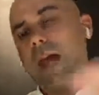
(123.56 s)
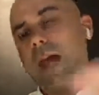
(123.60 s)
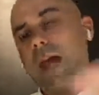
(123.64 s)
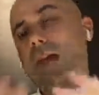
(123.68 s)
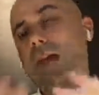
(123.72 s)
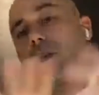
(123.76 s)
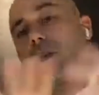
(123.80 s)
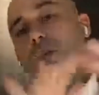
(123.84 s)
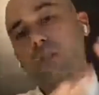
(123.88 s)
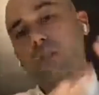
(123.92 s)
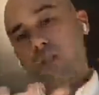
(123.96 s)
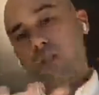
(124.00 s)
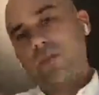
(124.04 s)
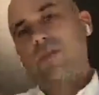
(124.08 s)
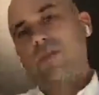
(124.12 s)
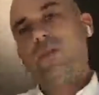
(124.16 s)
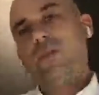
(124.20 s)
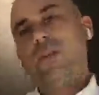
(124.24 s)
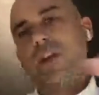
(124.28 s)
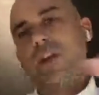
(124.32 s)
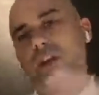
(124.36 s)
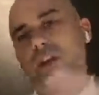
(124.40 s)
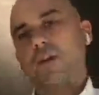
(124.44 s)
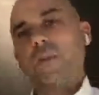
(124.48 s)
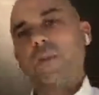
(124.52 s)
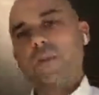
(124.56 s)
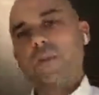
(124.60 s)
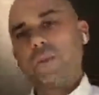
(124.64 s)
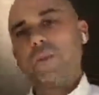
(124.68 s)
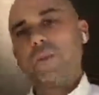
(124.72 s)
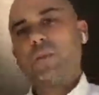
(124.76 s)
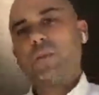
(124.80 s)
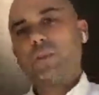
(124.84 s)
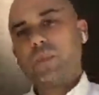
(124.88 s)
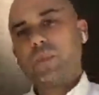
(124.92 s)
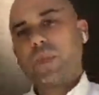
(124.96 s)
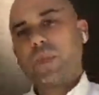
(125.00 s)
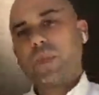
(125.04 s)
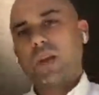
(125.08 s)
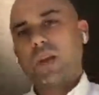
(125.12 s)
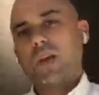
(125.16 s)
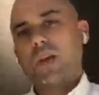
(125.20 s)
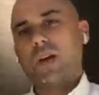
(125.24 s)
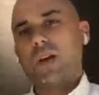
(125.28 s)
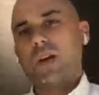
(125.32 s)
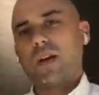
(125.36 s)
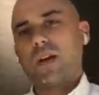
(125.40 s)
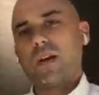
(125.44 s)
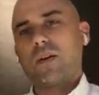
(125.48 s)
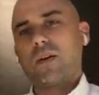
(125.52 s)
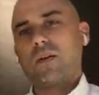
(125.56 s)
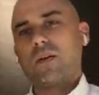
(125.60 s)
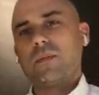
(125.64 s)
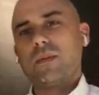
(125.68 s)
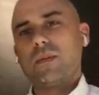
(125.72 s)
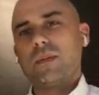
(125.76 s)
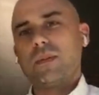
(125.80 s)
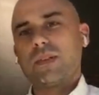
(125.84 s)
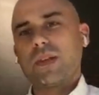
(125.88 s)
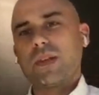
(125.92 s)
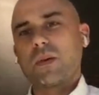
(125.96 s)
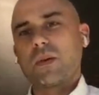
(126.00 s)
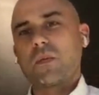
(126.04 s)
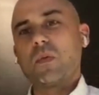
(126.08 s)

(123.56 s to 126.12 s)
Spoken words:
handkerchief chair. It's